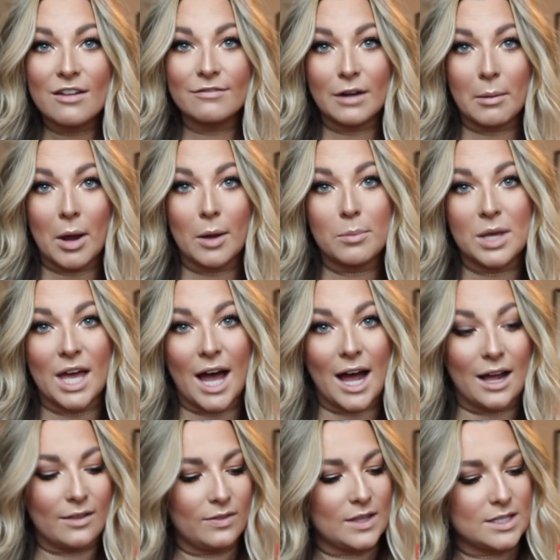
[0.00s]
from
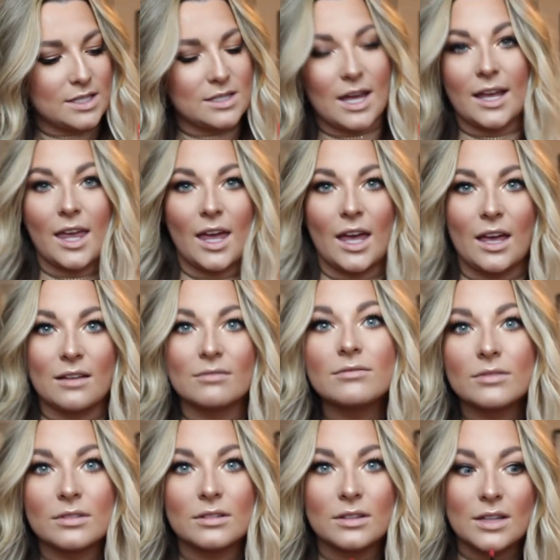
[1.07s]
OPI, this is like
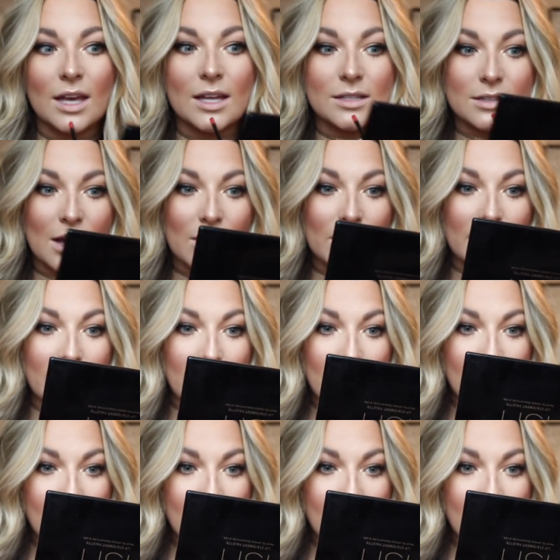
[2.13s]
its color.